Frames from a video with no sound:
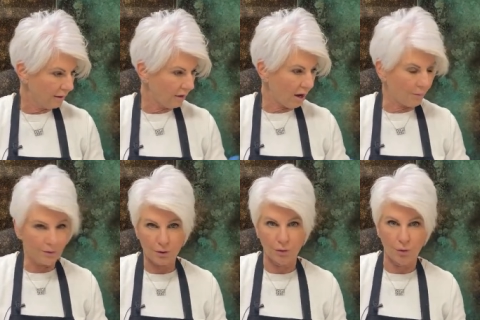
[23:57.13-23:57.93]

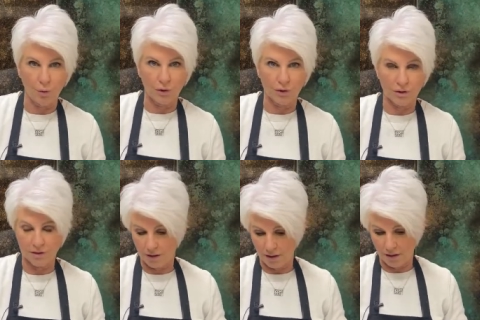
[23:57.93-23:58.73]
obstacle course
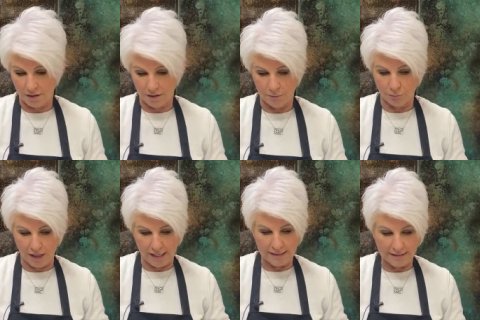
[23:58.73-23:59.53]
uh,
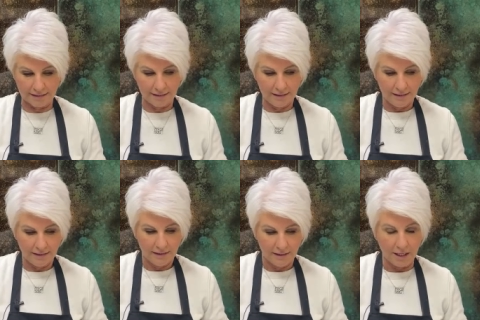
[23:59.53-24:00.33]
race.
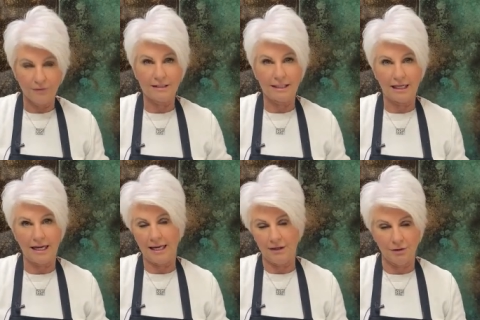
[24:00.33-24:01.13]
Obviously, I
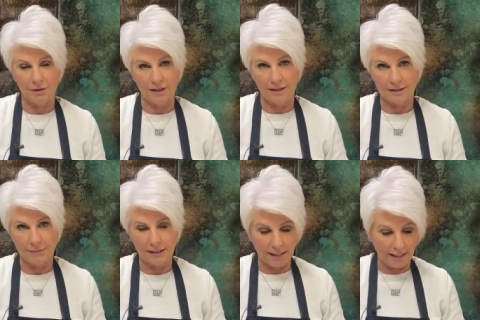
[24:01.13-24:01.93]
can't do that because of
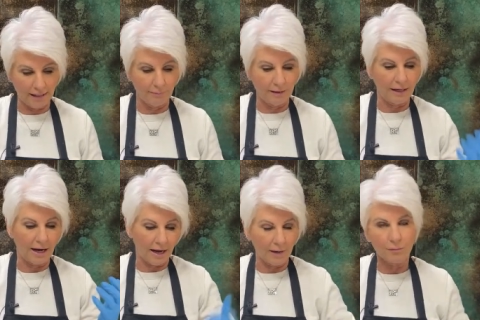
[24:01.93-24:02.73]
my leg, but
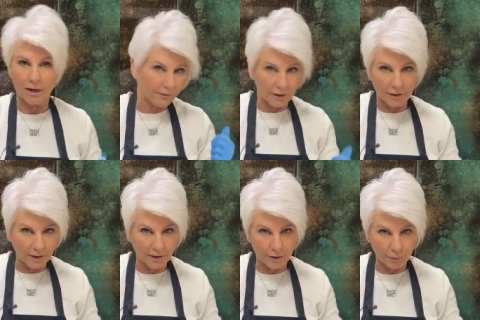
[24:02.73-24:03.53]
I'm right there
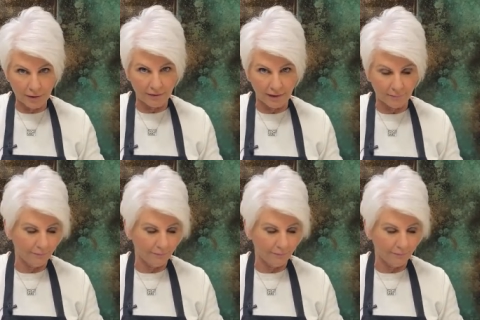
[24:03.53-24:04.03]
in there with him.